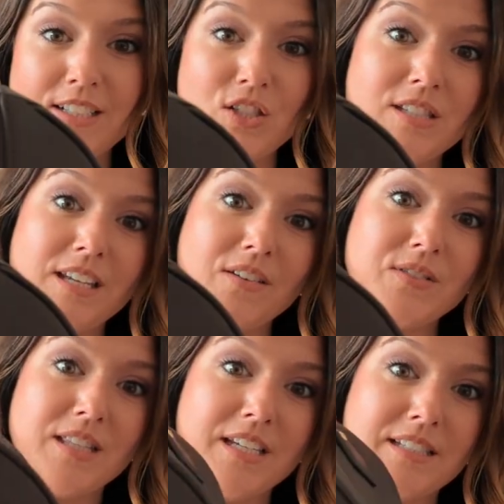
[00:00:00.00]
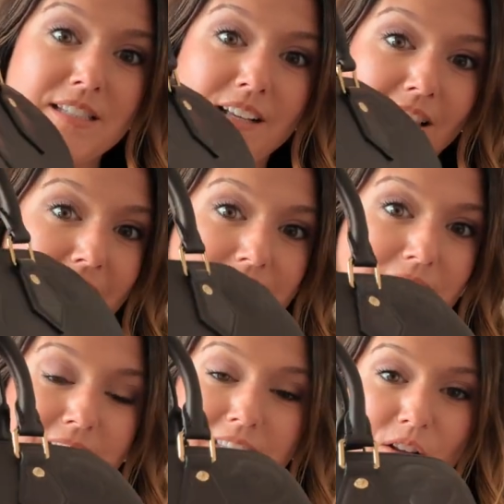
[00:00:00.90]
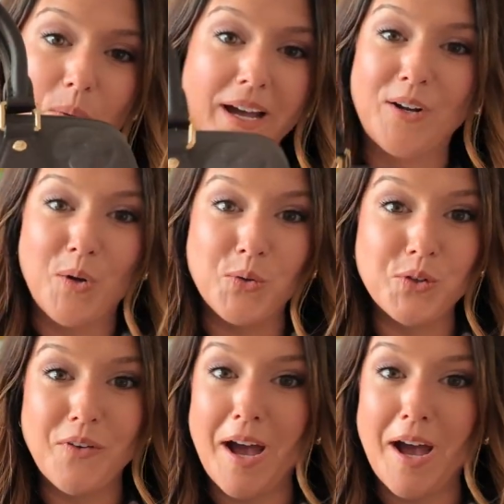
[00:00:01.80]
It just gives this classic silhouette a whole new